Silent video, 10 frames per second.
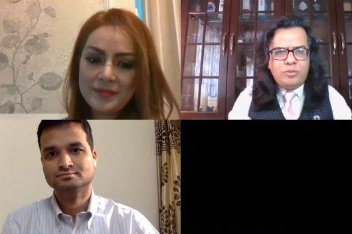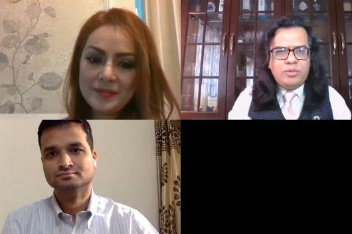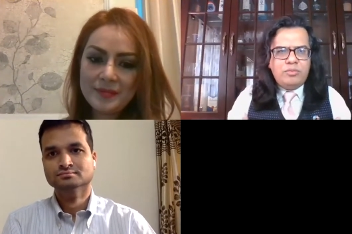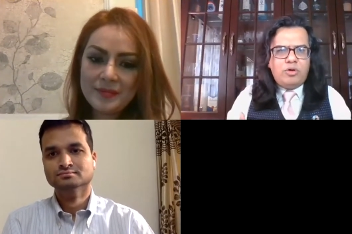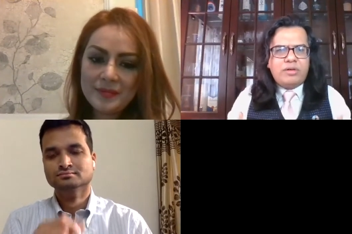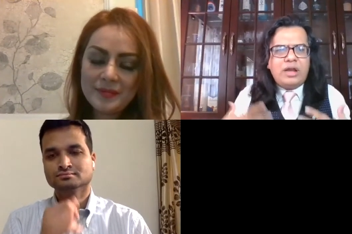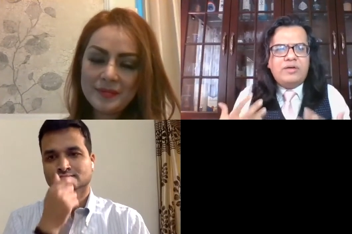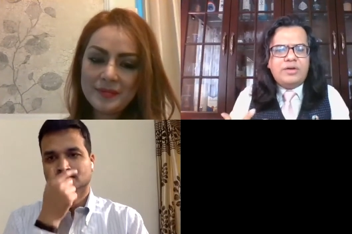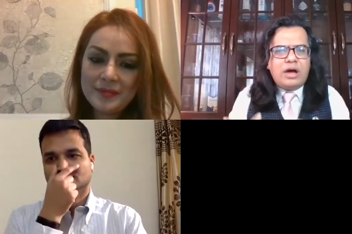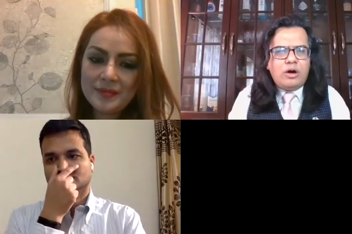Speaker 1: to be more
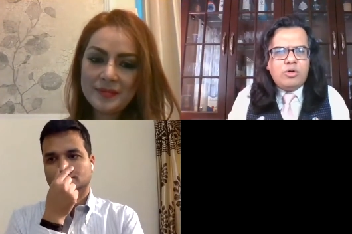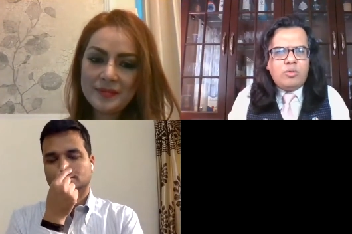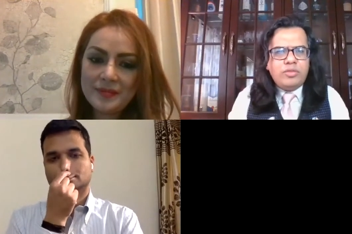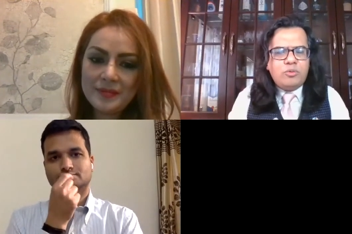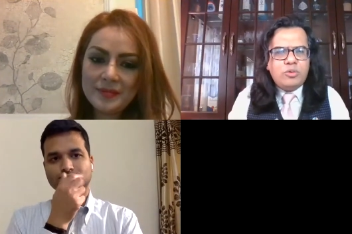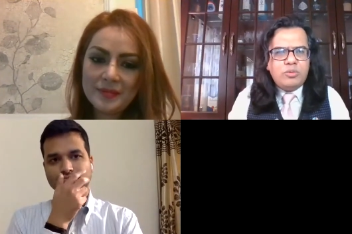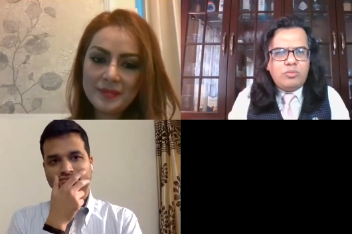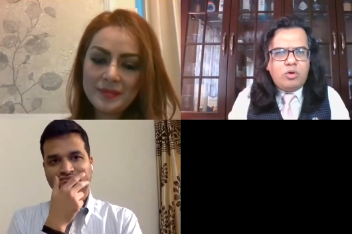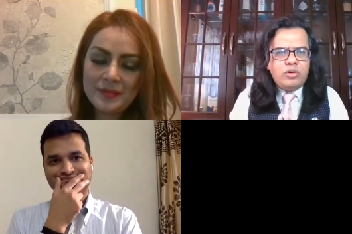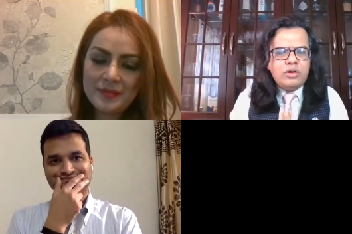relevant? How do you want them to be
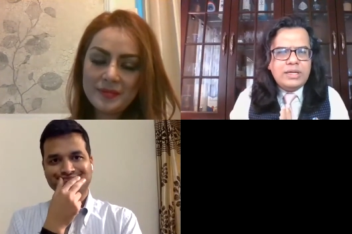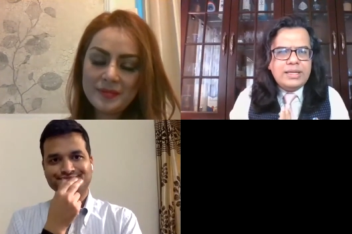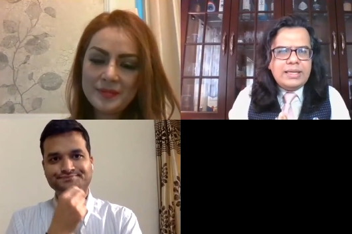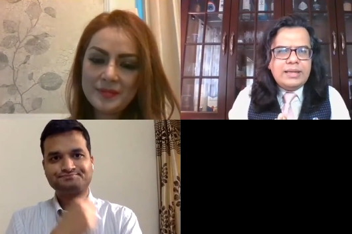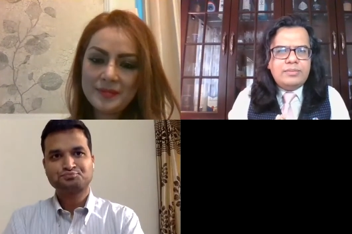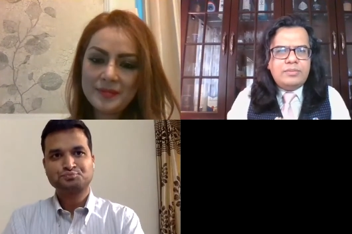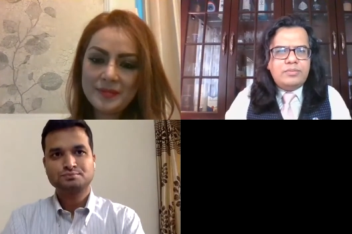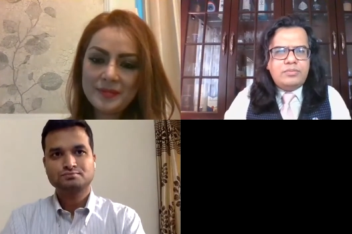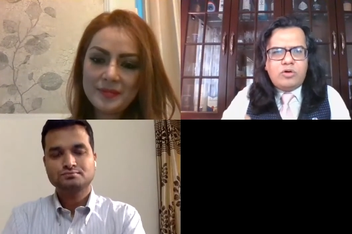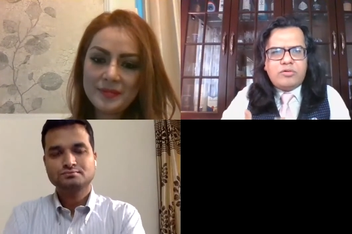more
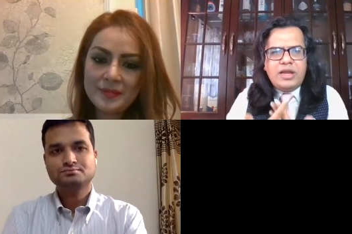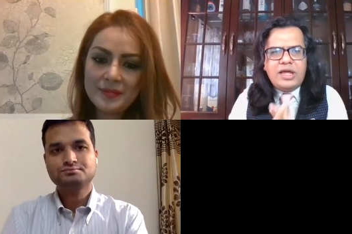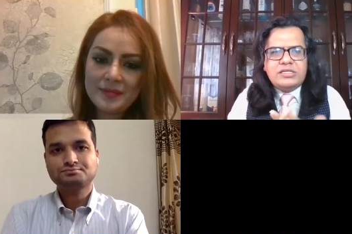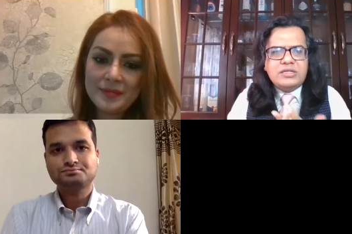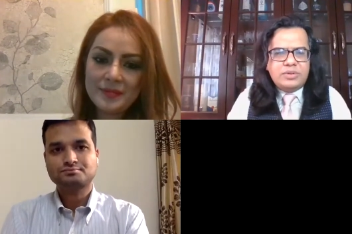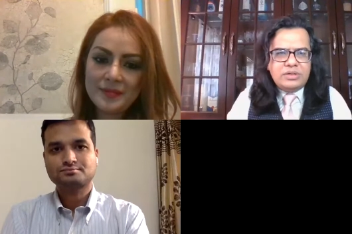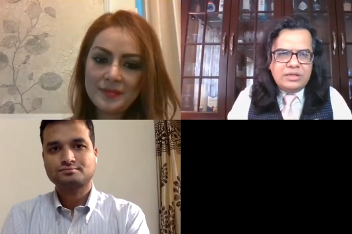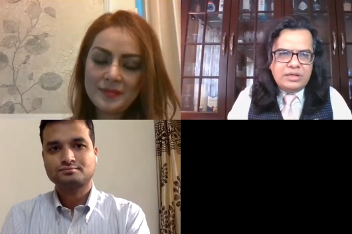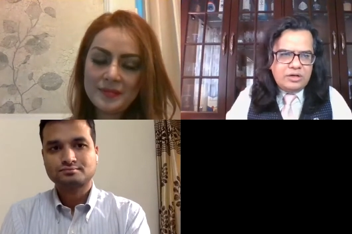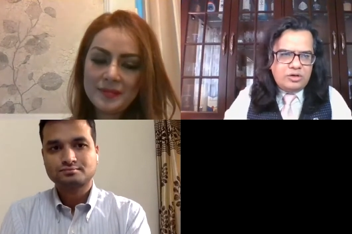more relatable
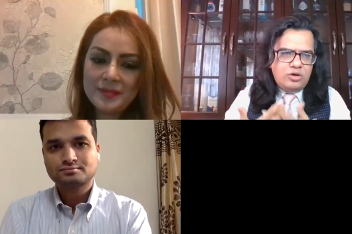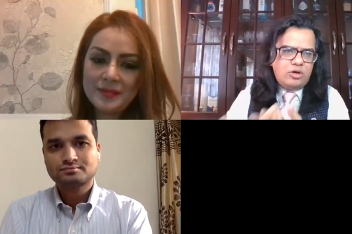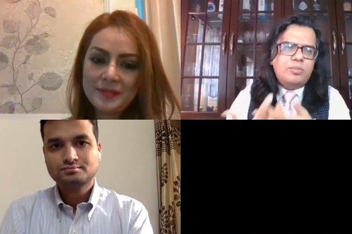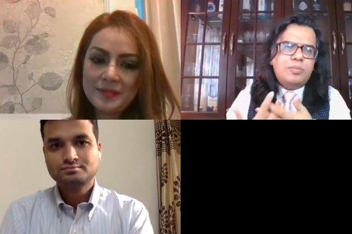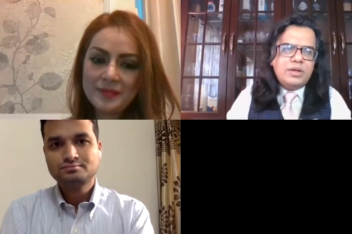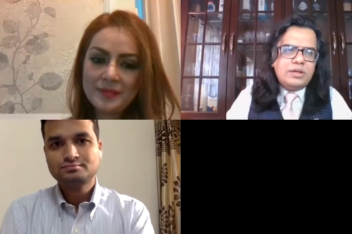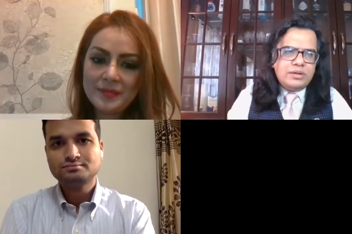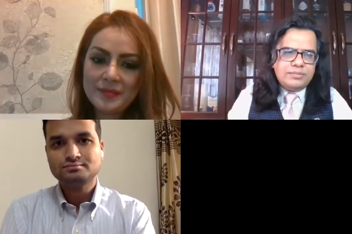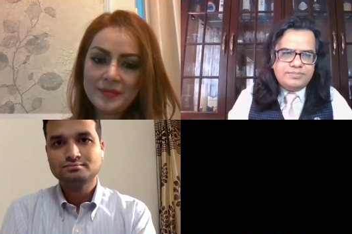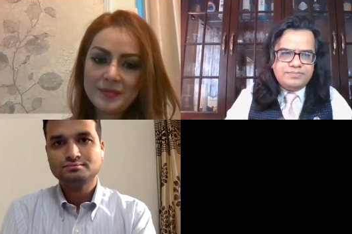in your
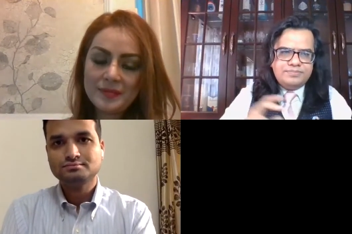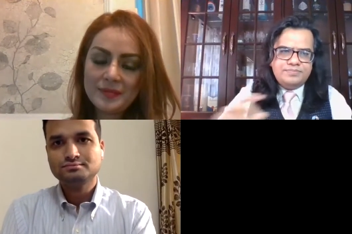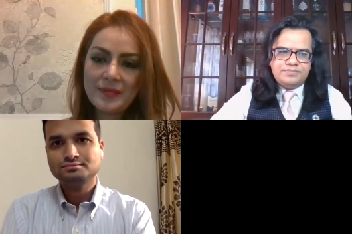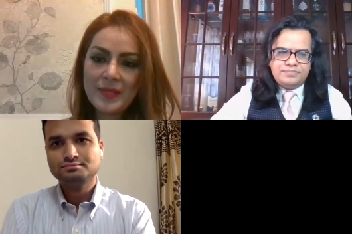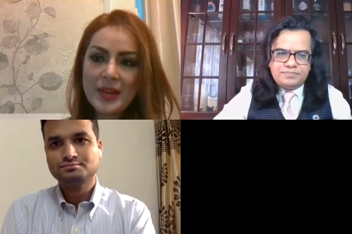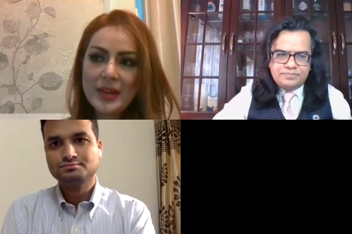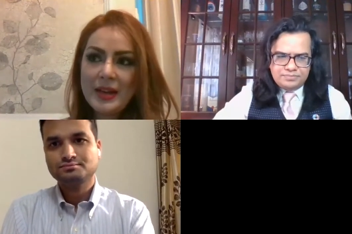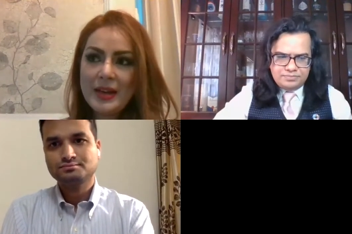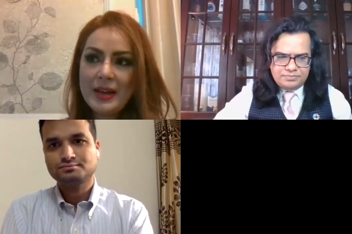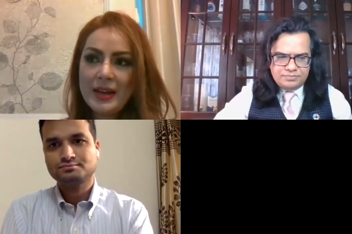opinion?
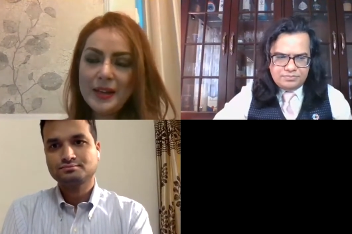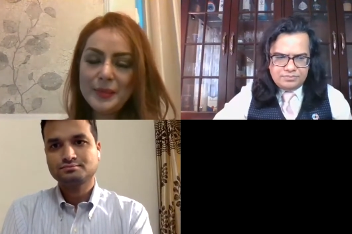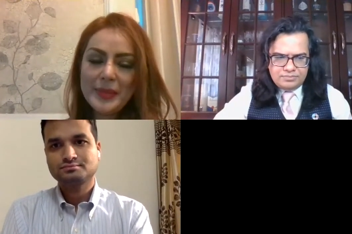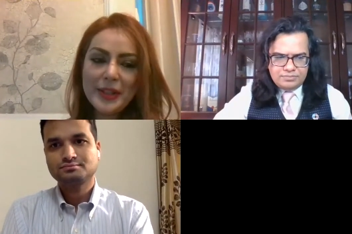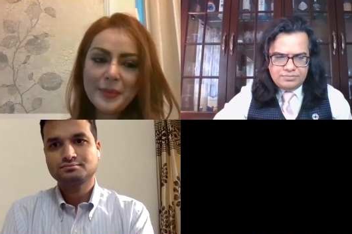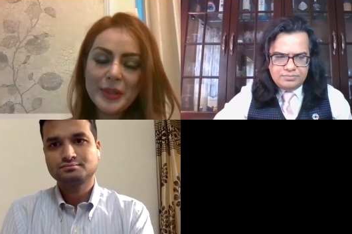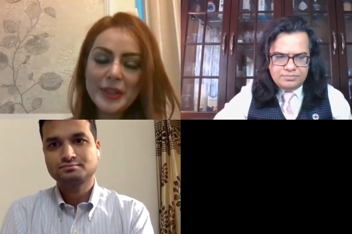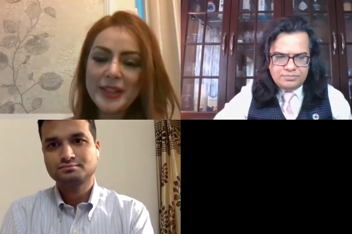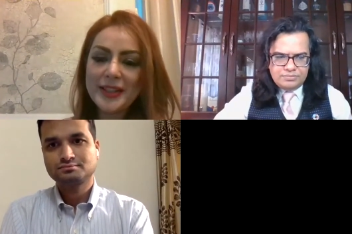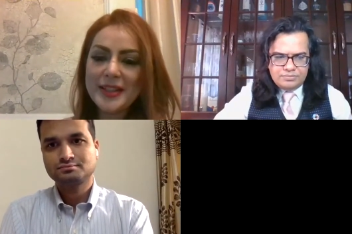
Speaker 2: In my
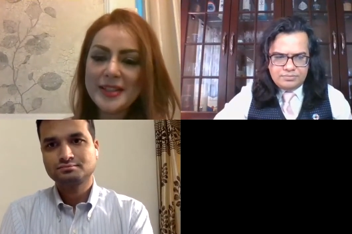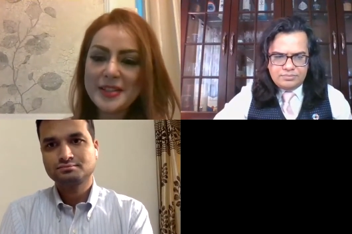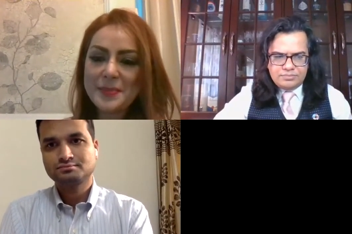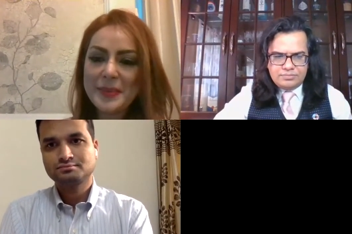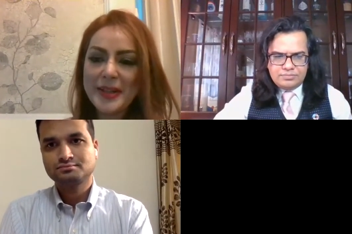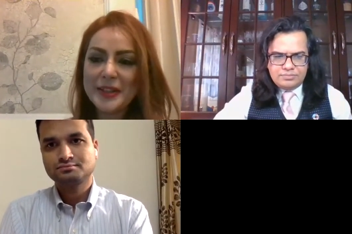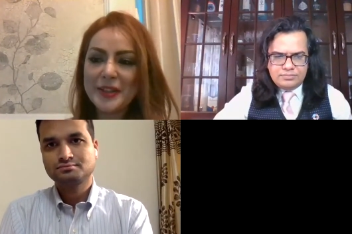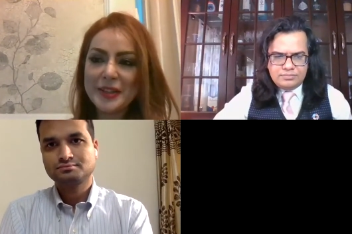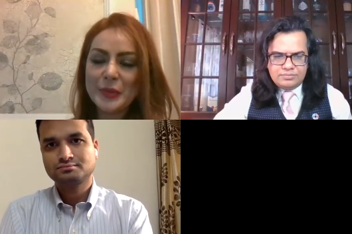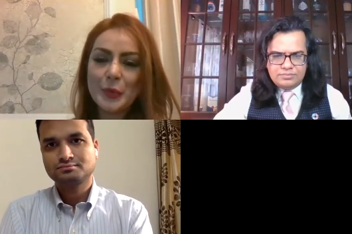opinion, it's depends
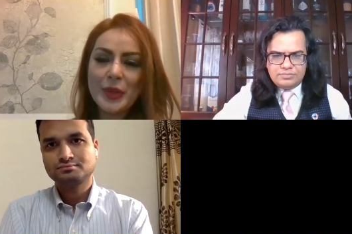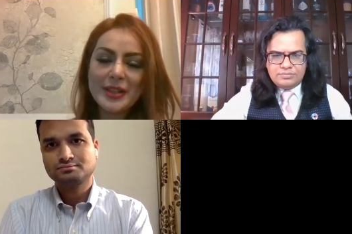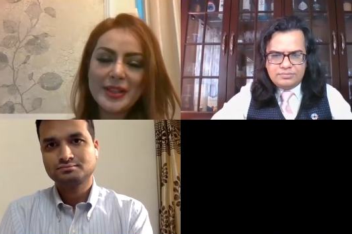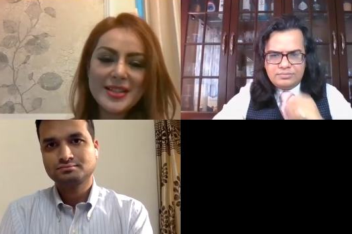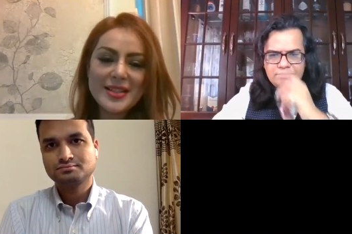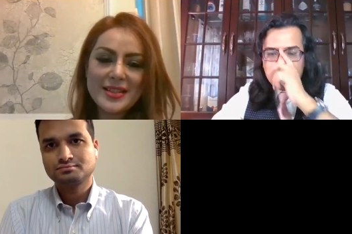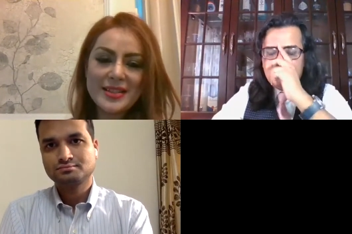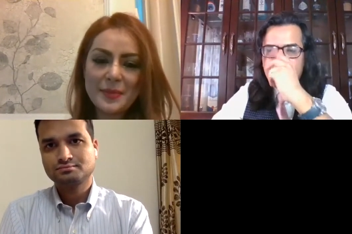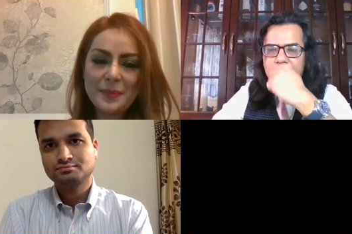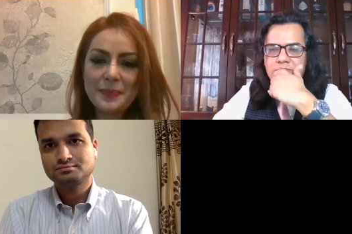on what
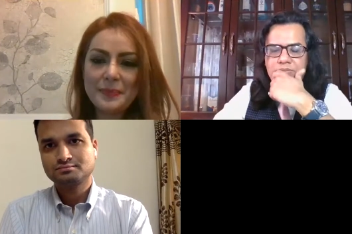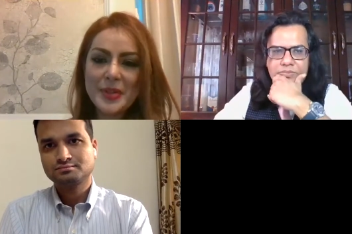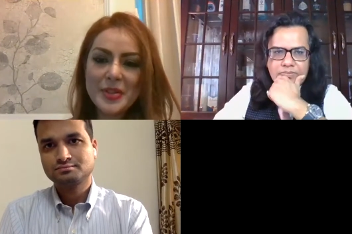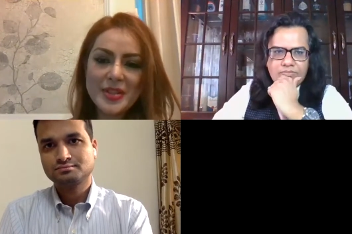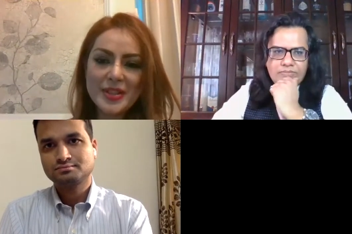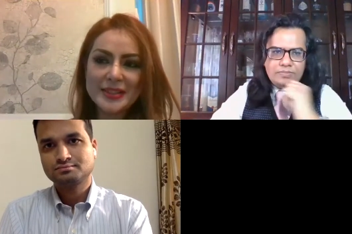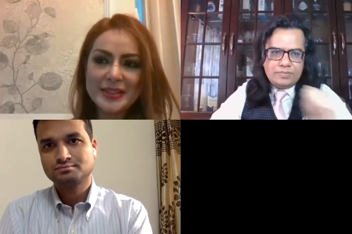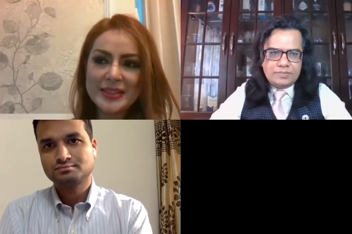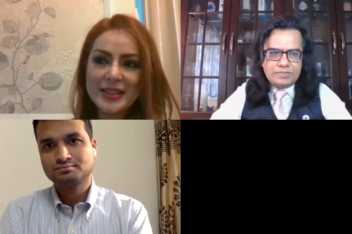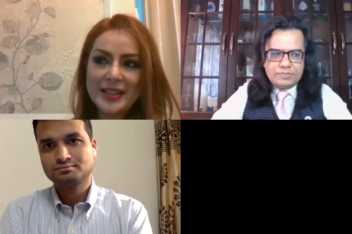is the person
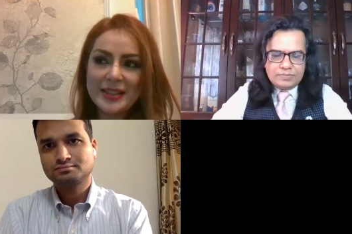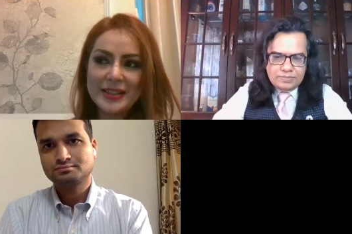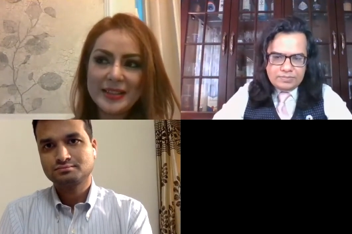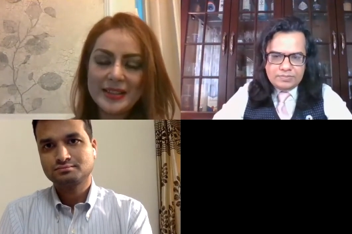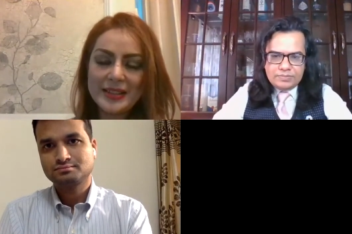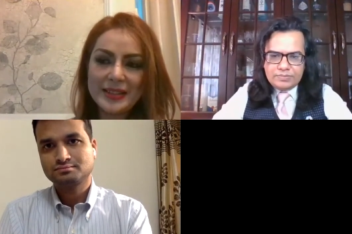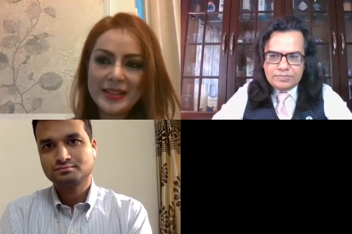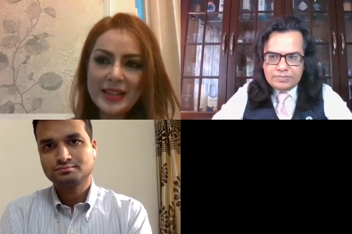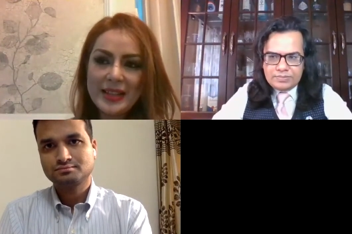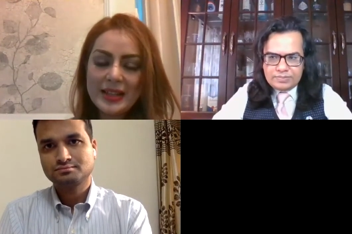uh,
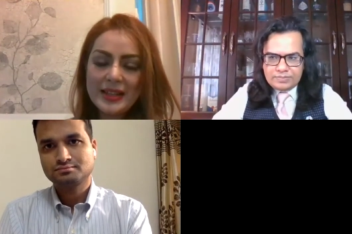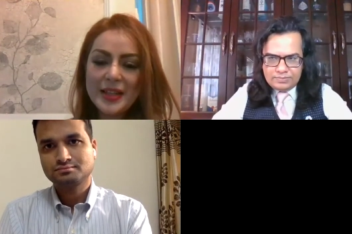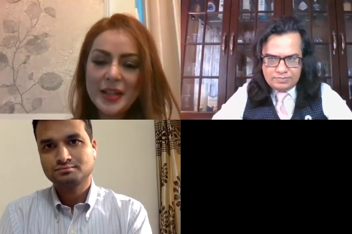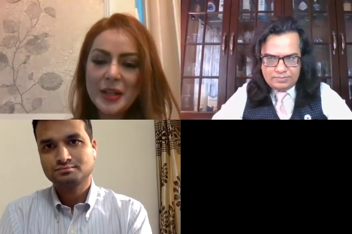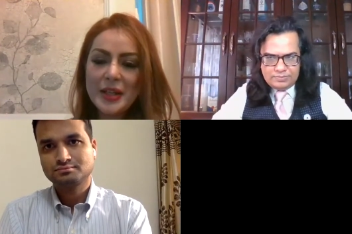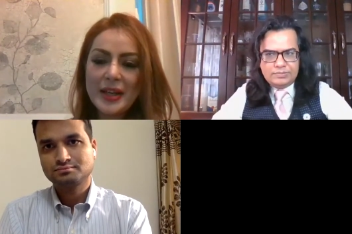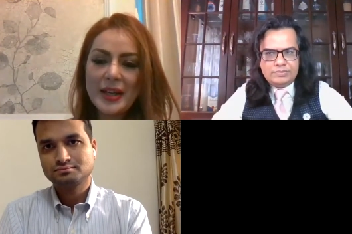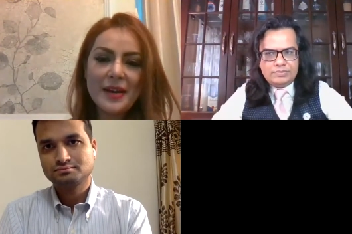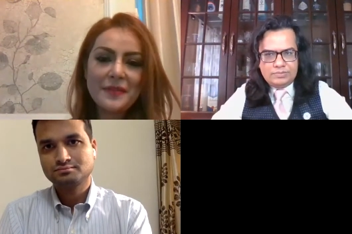they have